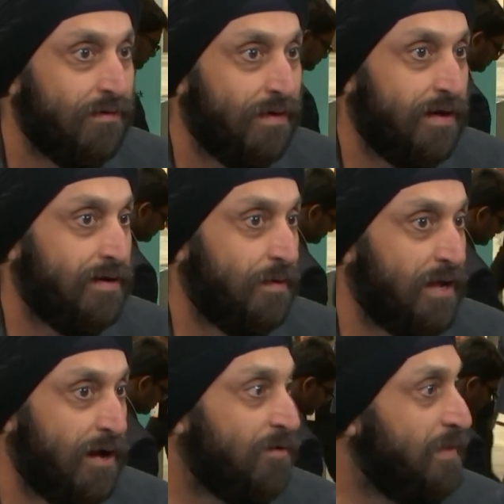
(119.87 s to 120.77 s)
Right? I
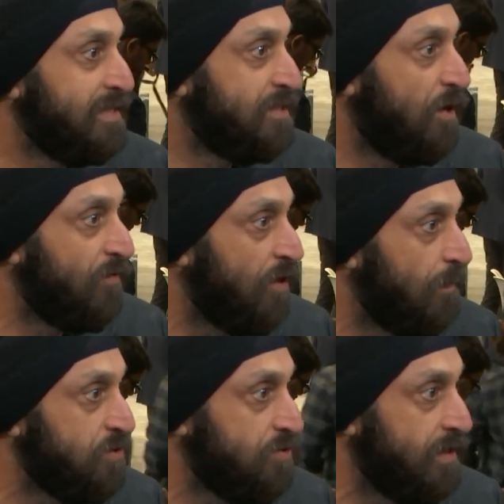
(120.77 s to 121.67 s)
mean, how amazing of an
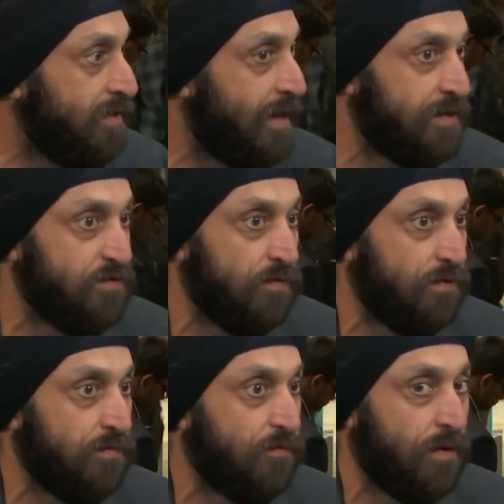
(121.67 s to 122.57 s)
opportunity that is
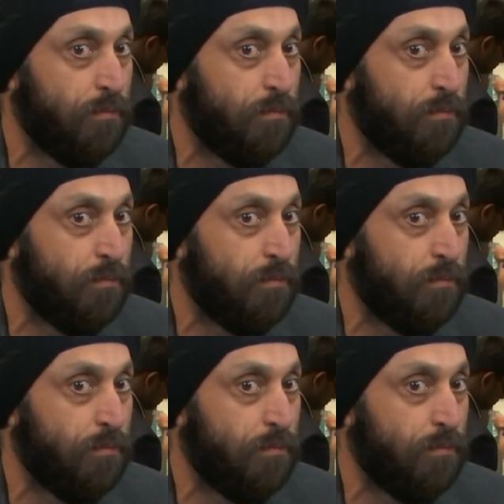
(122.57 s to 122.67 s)
for, for